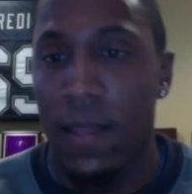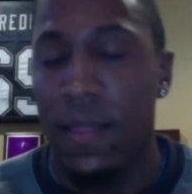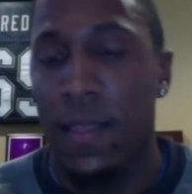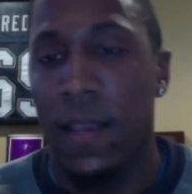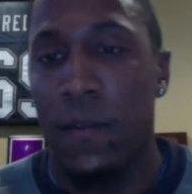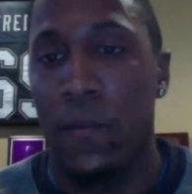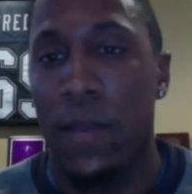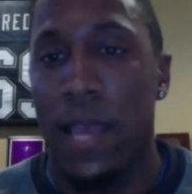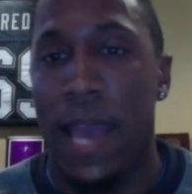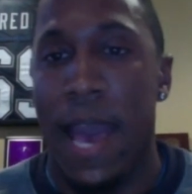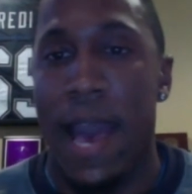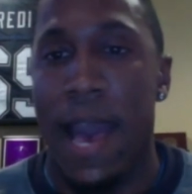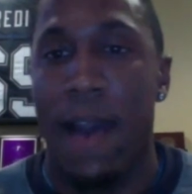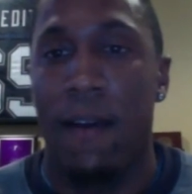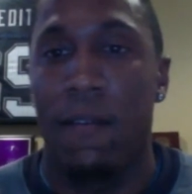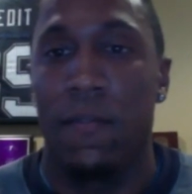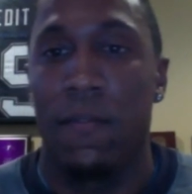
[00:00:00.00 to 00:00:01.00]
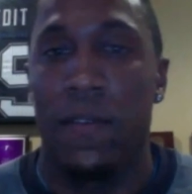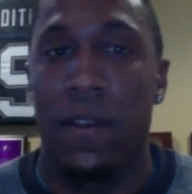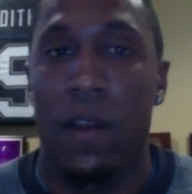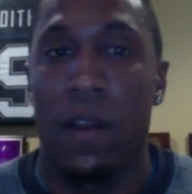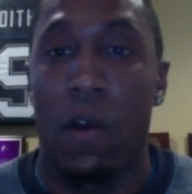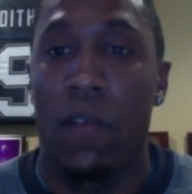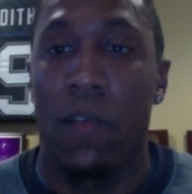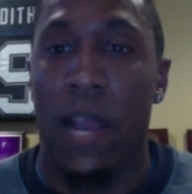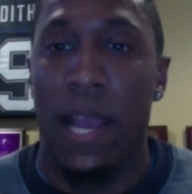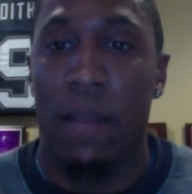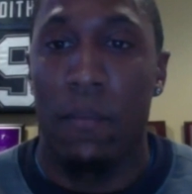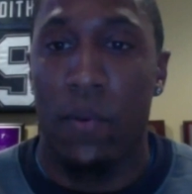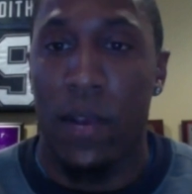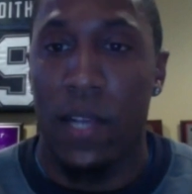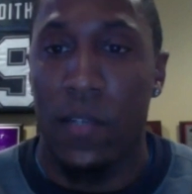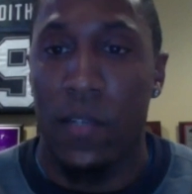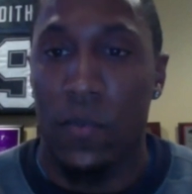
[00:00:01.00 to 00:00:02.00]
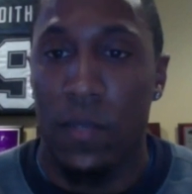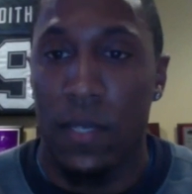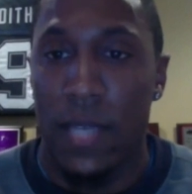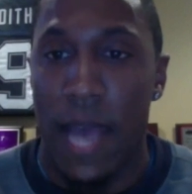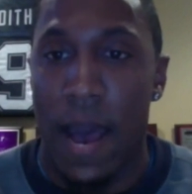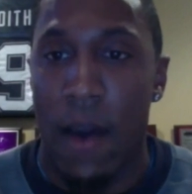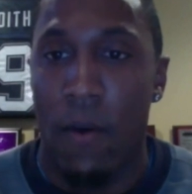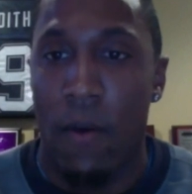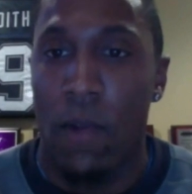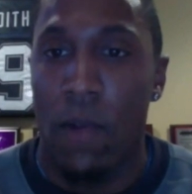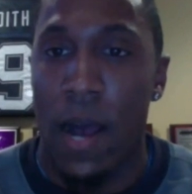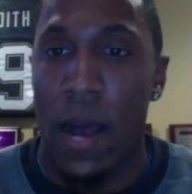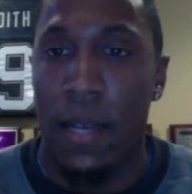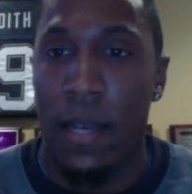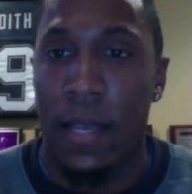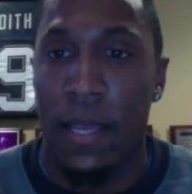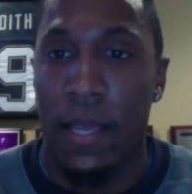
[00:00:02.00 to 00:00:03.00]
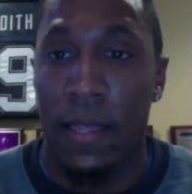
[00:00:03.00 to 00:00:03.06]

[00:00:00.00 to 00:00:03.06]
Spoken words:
Then we have an overhead press with a dowel rod,